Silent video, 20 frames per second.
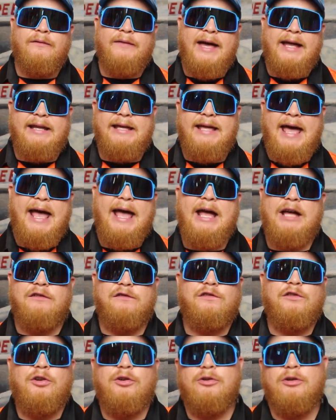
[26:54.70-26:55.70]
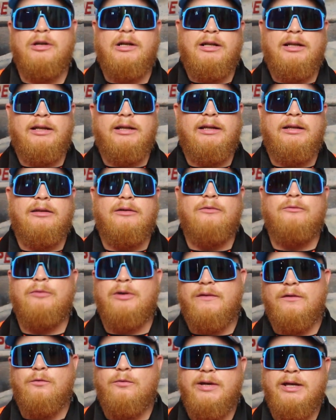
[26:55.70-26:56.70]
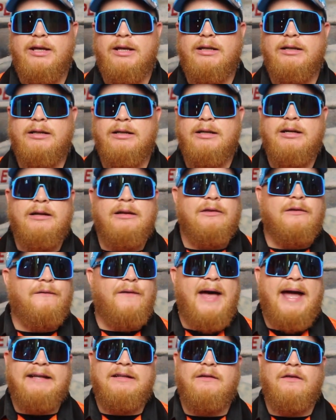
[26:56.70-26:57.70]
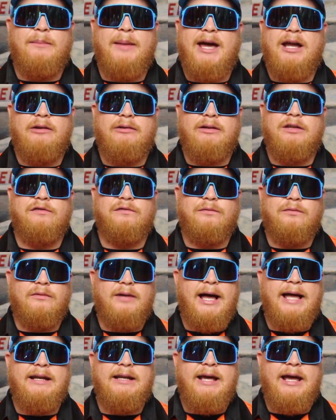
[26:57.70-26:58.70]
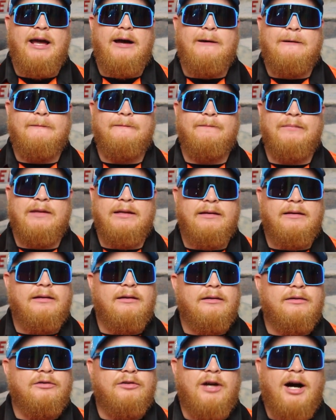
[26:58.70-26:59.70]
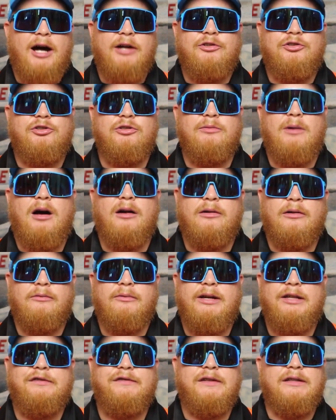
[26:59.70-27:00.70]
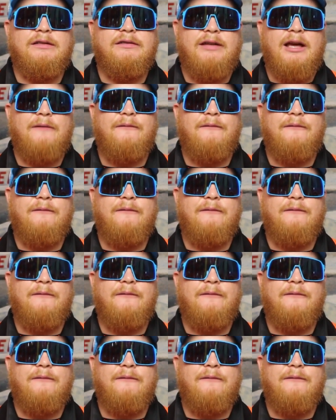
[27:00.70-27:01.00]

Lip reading: that he has currently with a win. The fact of the matter is, right now, Don Schumacher Racing